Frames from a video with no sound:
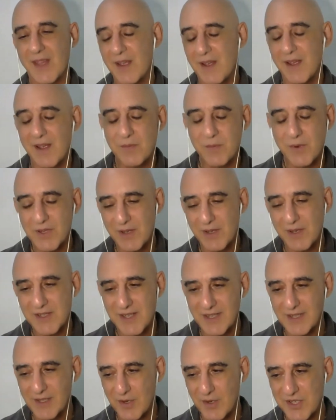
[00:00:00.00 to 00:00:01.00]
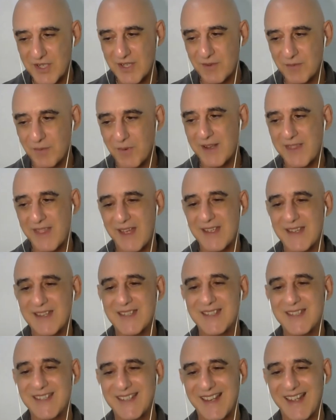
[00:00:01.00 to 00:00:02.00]
I won't go into the logic of why that
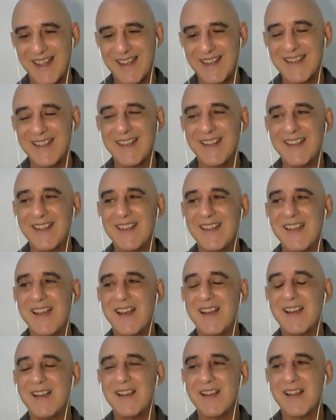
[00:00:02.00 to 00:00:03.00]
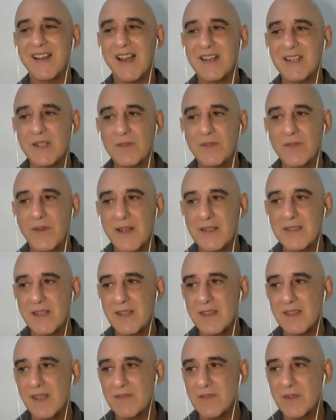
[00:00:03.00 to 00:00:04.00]
is today, and you find
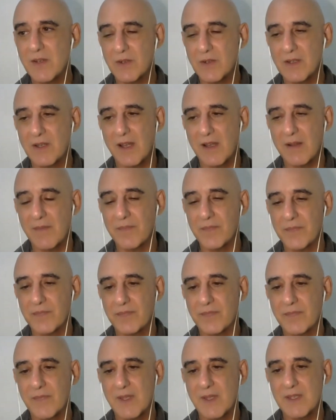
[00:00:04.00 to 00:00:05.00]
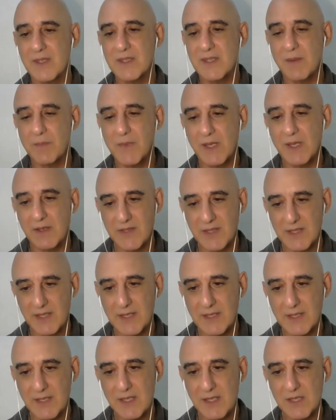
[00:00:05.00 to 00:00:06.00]
that they've got some kind of
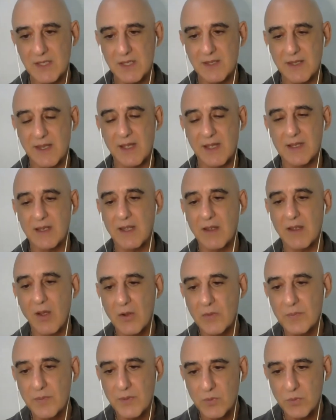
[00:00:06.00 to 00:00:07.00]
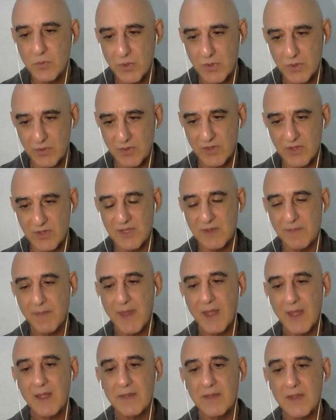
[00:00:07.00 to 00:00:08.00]
skin lesion there, like open wounds,
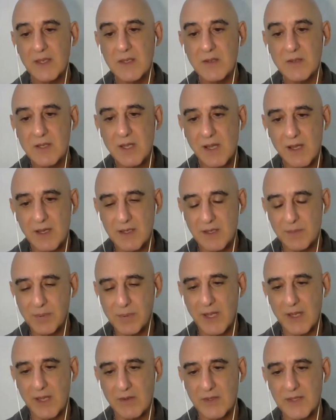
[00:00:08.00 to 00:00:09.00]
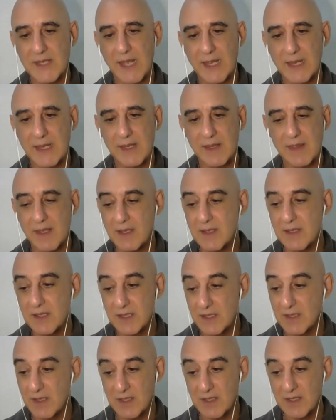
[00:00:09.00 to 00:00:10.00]
then you can't apply Ontake there
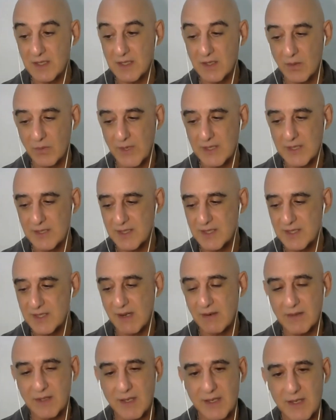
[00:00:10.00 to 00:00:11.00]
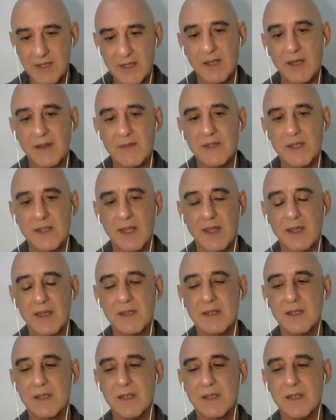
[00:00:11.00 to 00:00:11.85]
because there's no way to sterilize it after that.